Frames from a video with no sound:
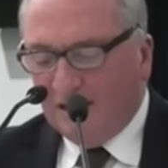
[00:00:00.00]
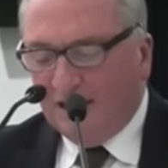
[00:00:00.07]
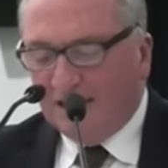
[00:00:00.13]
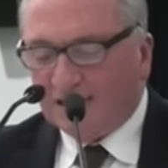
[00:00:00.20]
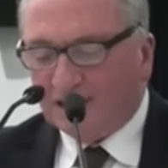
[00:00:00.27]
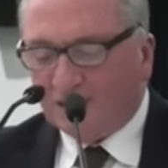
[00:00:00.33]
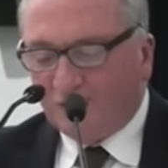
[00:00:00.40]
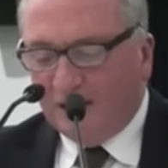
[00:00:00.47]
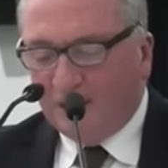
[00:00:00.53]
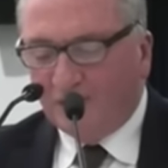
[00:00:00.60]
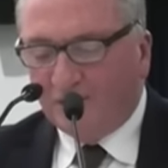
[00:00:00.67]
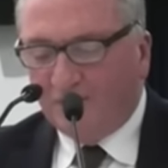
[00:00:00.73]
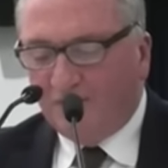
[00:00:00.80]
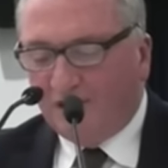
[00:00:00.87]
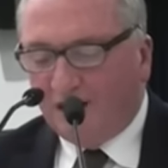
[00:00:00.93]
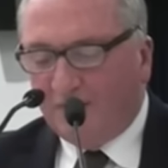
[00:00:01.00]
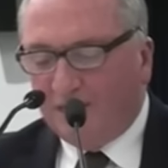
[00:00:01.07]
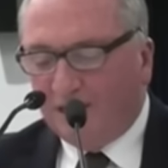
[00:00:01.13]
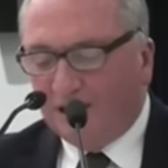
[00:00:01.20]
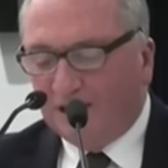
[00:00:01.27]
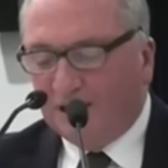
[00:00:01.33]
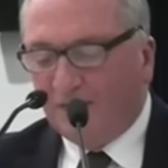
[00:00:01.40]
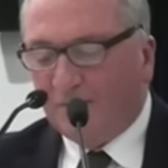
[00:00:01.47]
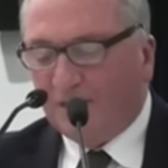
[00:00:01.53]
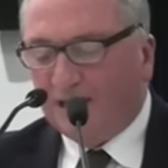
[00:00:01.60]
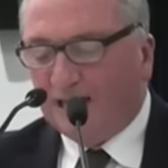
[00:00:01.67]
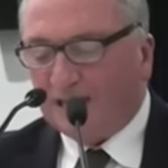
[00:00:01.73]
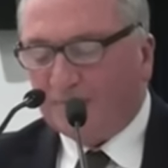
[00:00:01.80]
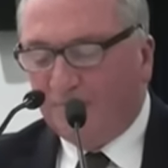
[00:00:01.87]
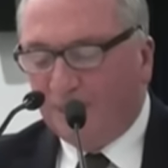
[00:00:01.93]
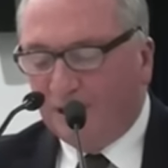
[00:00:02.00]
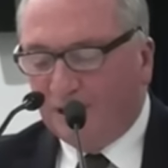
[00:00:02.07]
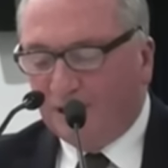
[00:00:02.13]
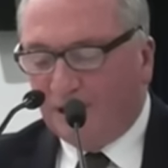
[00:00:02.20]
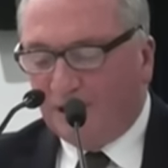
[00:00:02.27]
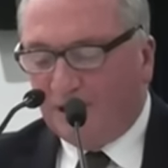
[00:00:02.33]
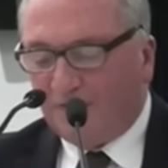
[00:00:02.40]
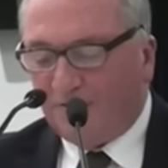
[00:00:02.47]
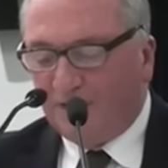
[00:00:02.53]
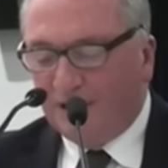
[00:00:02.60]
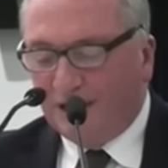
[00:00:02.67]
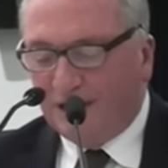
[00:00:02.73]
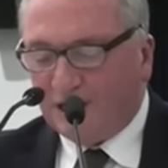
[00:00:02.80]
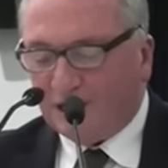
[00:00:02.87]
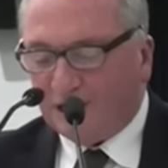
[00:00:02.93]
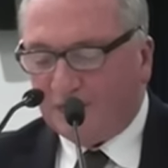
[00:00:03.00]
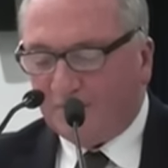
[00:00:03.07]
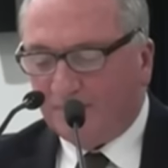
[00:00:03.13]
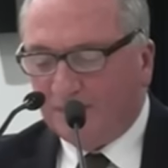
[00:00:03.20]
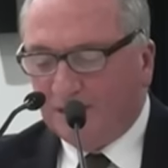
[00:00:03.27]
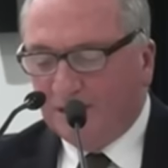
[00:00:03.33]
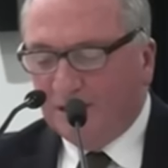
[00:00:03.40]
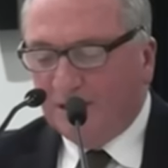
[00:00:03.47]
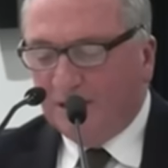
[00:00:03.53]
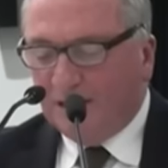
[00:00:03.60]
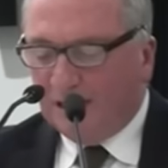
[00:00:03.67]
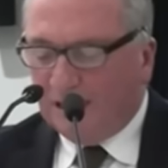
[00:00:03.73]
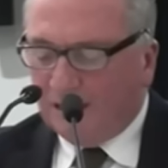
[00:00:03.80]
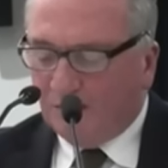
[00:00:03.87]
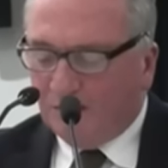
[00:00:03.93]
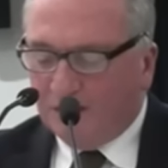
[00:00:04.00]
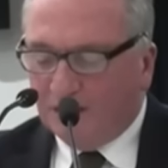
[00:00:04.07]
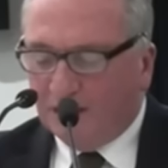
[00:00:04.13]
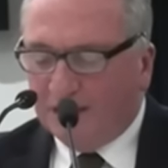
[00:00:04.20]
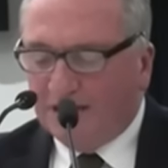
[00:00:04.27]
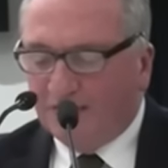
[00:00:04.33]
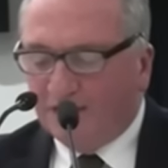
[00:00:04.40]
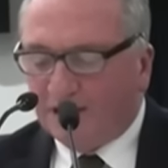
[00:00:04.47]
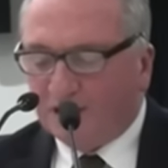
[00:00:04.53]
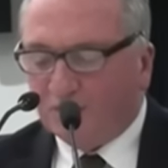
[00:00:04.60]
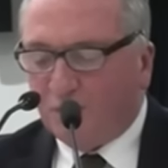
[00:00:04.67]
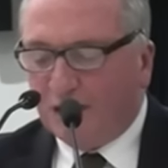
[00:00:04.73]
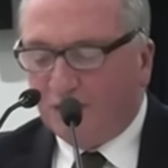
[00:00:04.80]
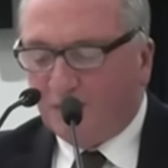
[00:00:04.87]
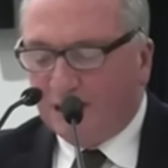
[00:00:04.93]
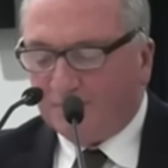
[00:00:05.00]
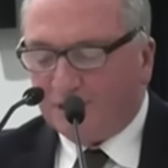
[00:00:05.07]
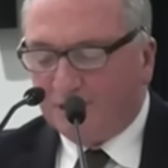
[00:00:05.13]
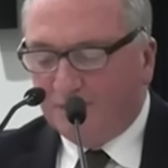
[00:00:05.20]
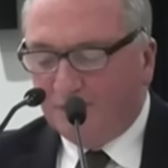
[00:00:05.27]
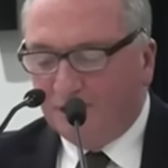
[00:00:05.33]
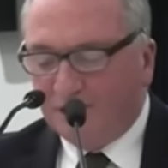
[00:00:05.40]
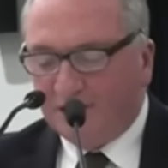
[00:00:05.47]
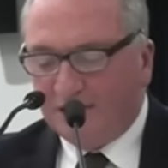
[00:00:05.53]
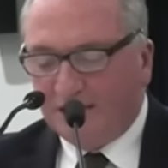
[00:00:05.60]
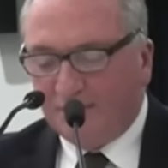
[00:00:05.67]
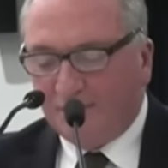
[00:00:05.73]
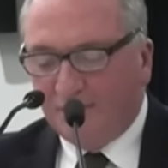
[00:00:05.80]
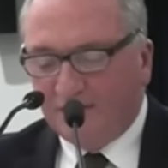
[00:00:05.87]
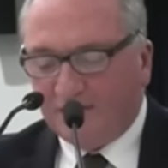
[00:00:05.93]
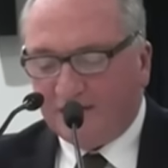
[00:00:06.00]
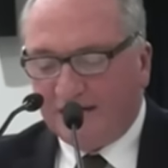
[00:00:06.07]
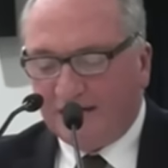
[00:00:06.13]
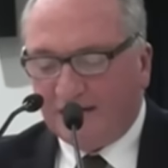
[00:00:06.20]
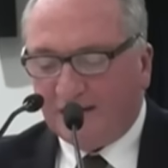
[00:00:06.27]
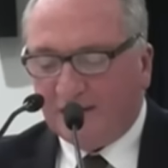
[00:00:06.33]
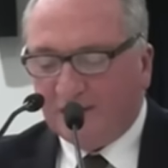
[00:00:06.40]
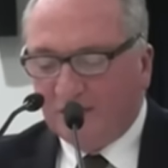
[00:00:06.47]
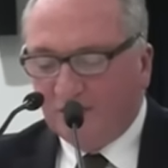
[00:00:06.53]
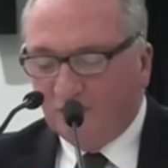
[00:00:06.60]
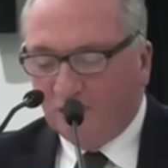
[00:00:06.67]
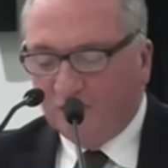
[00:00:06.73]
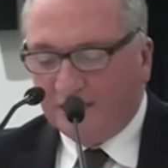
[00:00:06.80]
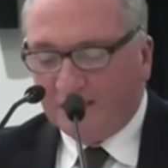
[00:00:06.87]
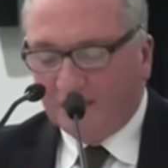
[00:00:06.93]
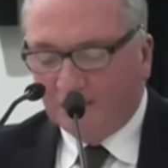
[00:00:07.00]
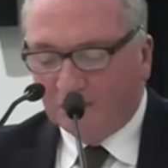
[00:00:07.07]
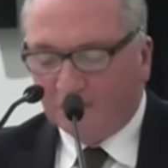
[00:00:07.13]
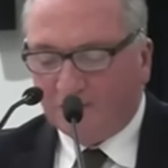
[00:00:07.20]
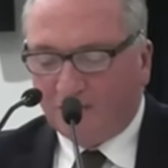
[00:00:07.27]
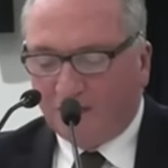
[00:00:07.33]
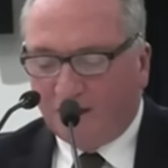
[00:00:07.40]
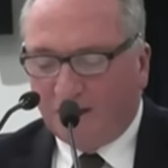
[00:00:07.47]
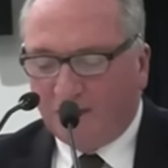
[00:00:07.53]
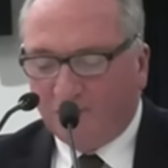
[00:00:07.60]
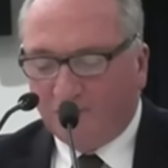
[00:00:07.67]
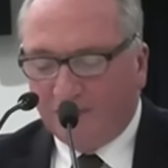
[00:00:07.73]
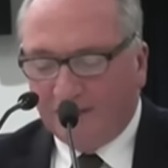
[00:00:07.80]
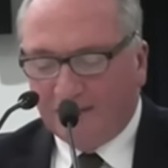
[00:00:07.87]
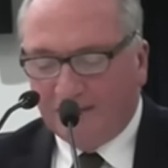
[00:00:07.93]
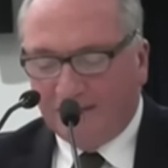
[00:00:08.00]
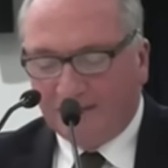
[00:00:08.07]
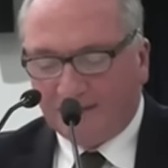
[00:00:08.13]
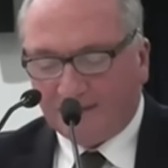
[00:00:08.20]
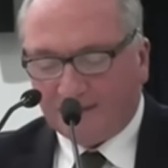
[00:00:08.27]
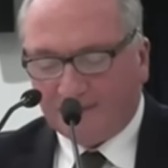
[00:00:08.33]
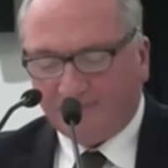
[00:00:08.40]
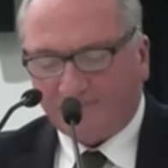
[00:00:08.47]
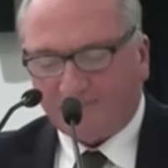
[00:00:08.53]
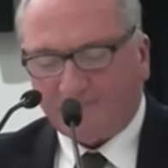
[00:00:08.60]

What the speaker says: It's a swindle environmentally in regards to bird life and nature. We believe that as one raptor per year per tower will be killed by wind towers.